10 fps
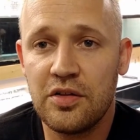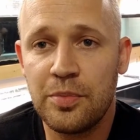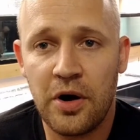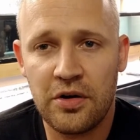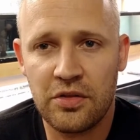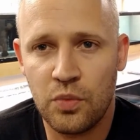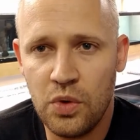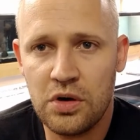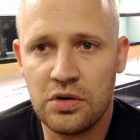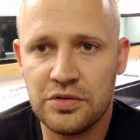part of the
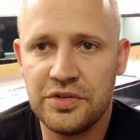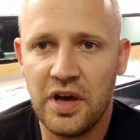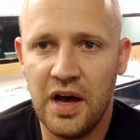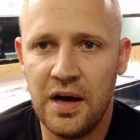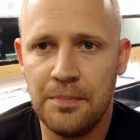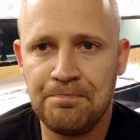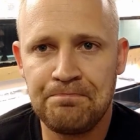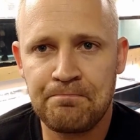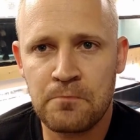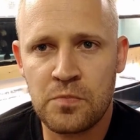world.
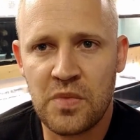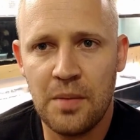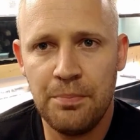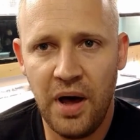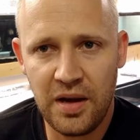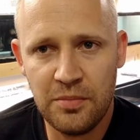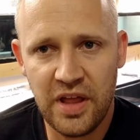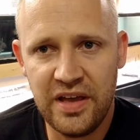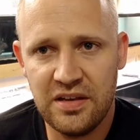Bottom line